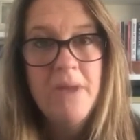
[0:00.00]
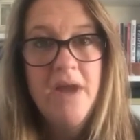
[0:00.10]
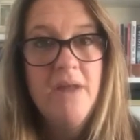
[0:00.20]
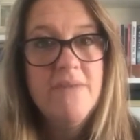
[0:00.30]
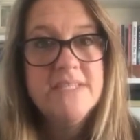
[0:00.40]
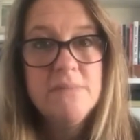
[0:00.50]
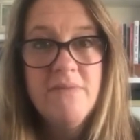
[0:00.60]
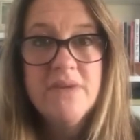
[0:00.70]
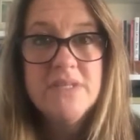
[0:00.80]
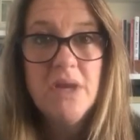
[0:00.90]
I know that some
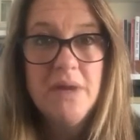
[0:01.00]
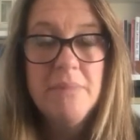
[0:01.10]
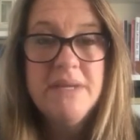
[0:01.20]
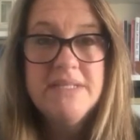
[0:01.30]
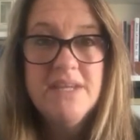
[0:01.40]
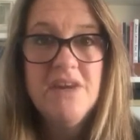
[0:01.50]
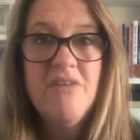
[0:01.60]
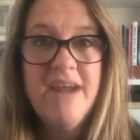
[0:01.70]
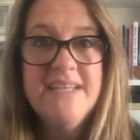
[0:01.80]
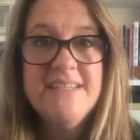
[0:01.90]
of us are going a bit stir
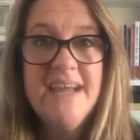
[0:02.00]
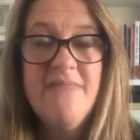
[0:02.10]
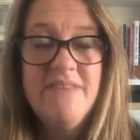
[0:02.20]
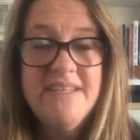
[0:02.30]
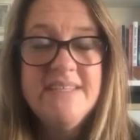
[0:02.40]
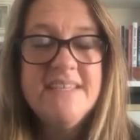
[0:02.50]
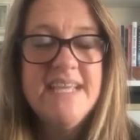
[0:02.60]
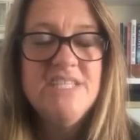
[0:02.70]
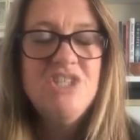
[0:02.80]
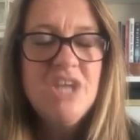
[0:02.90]
crazy, and this is
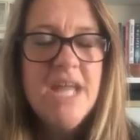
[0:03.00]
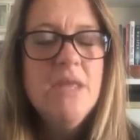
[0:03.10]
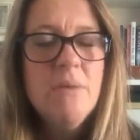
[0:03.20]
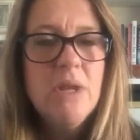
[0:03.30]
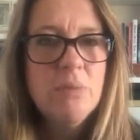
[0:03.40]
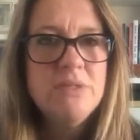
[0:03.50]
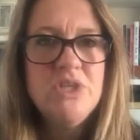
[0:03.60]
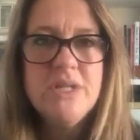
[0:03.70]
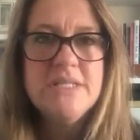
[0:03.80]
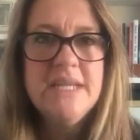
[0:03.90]
a genuine
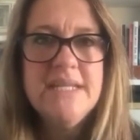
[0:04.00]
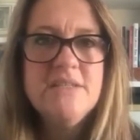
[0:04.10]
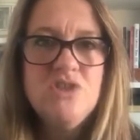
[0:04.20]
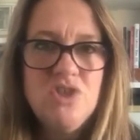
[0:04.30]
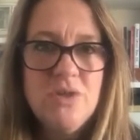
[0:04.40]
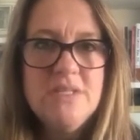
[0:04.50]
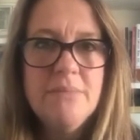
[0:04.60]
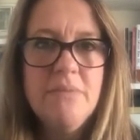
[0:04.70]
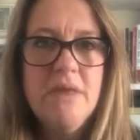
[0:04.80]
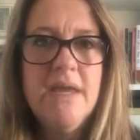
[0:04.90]
opportunity to do
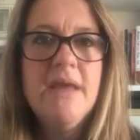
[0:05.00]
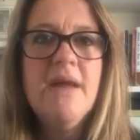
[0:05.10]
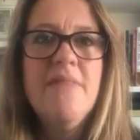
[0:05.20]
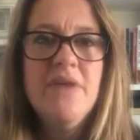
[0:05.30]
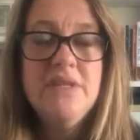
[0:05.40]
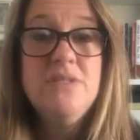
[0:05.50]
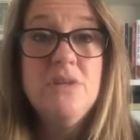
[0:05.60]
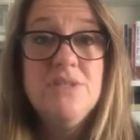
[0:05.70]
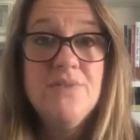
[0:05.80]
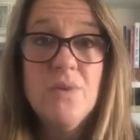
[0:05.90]
something that is
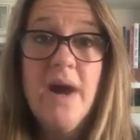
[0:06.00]
useful,